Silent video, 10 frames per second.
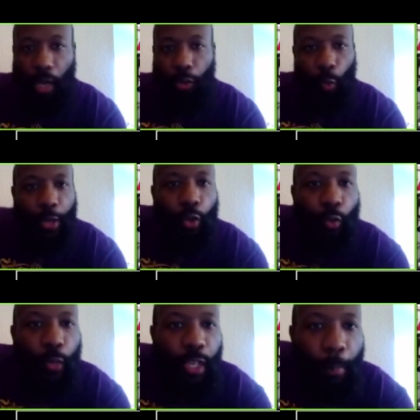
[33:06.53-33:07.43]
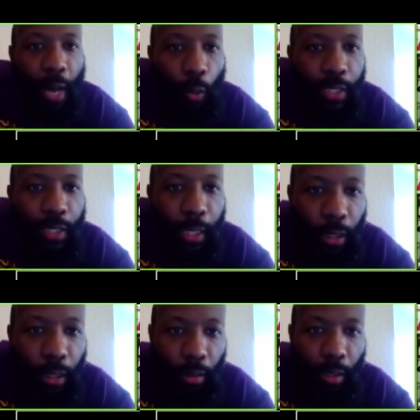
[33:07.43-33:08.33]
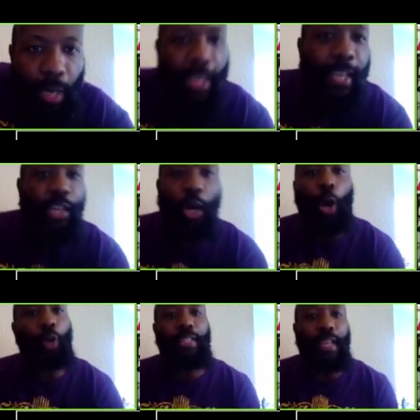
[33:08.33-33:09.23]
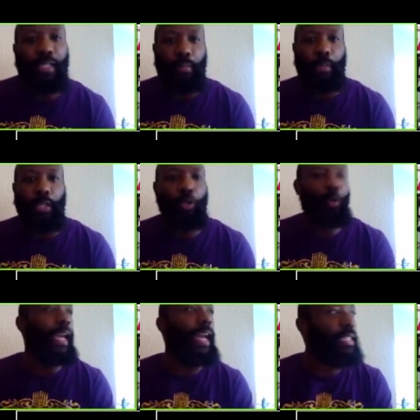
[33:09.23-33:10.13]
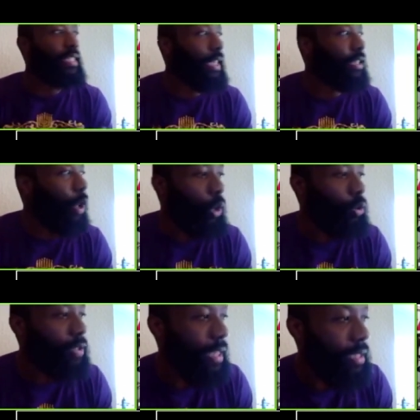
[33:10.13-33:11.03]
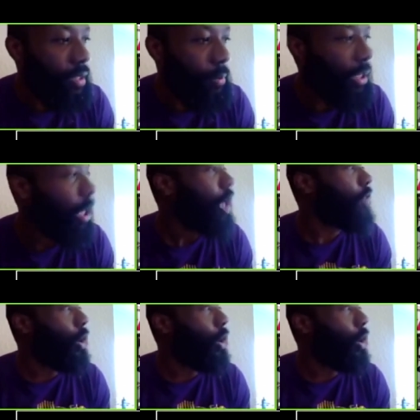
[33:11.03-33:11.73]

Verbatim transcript: you, where do you read about what's clean? In the Old Testament. You can't say the Old Testament, the